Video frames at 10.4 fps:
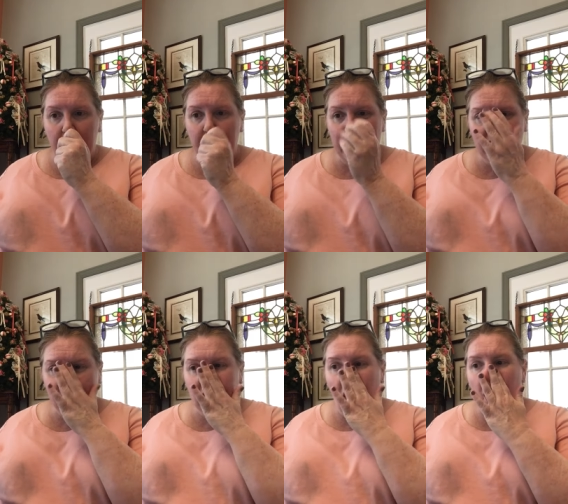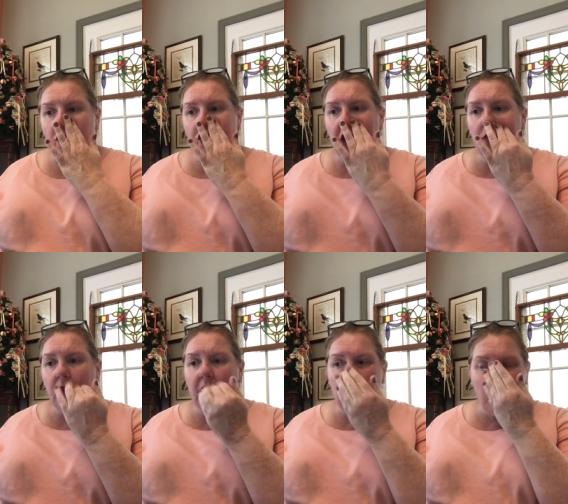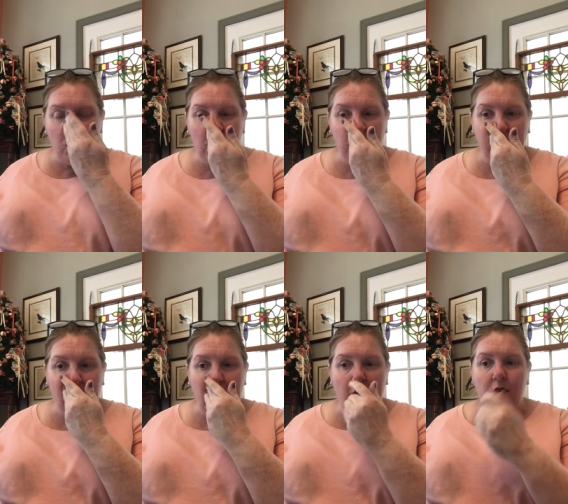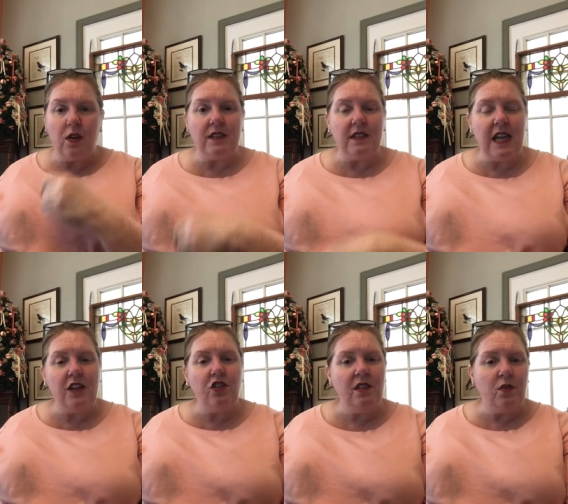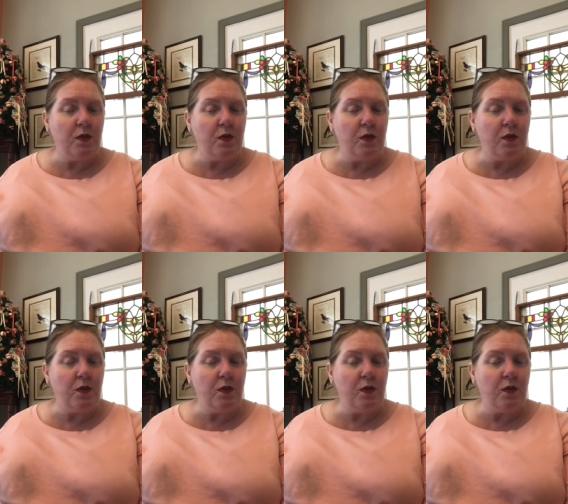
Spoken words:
Bisques are generally with crustaceans,